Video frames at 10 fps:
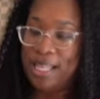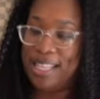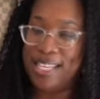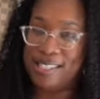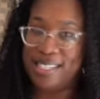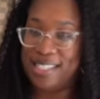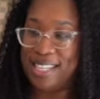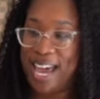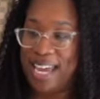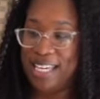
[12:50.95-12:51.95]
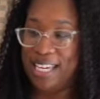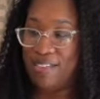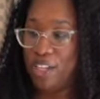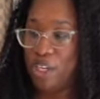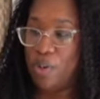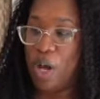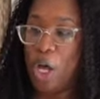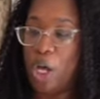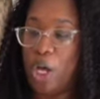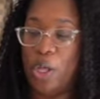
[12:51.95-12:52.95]
this is like giving you
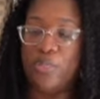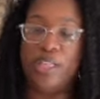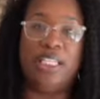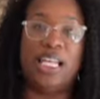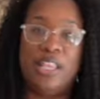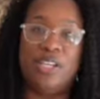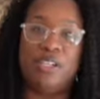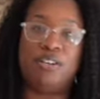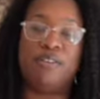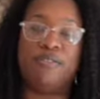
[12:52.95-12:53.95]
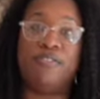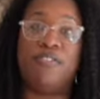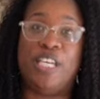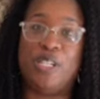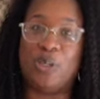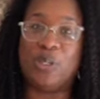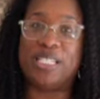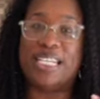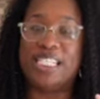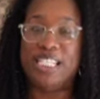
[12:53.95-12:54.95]
all the leather
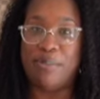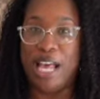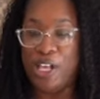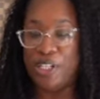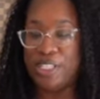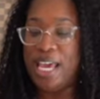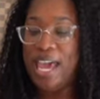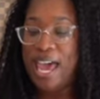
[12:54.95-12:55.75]
feels and smells.